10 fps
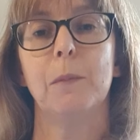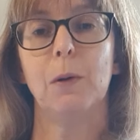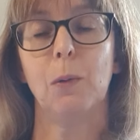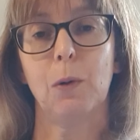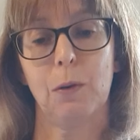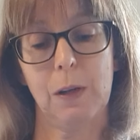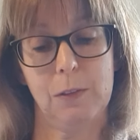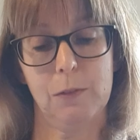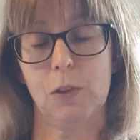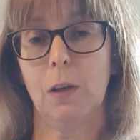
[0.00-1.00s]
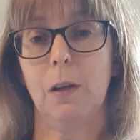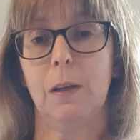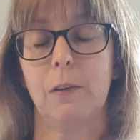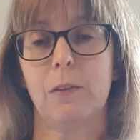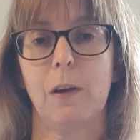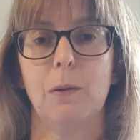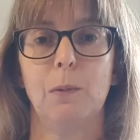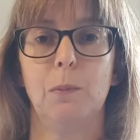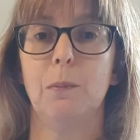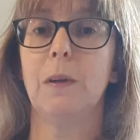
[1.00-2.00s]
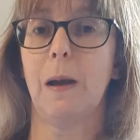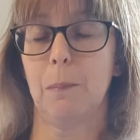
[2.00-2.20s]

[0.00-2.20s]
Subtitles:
or creative journaling. So yeah,